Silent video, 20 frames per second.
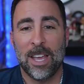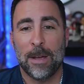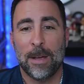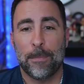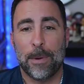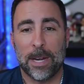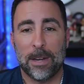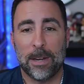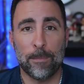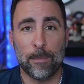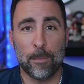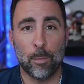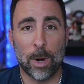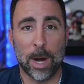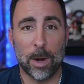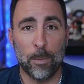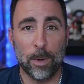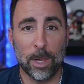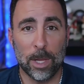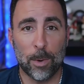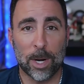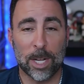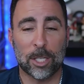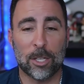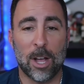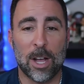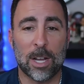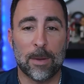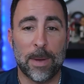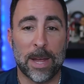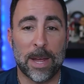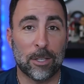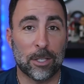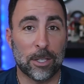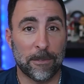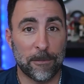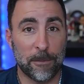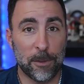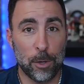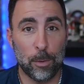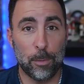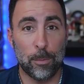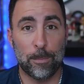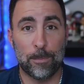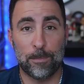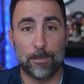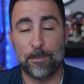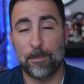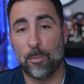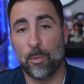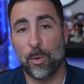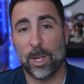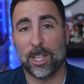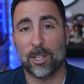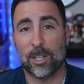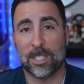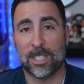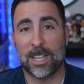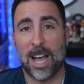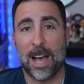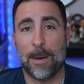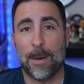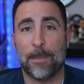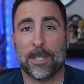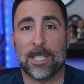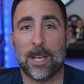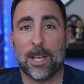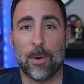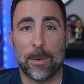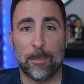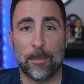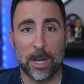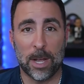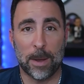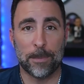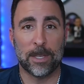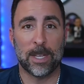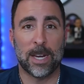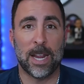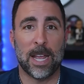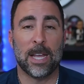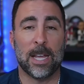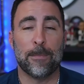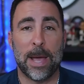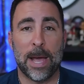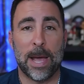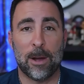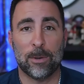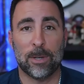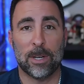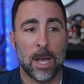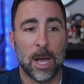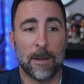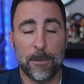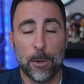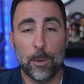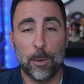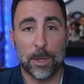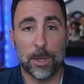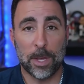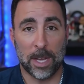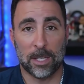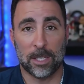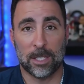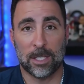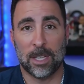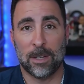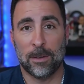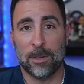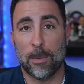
But what I really want to talk about, there's a few really good topics I want to bring up today about a few things.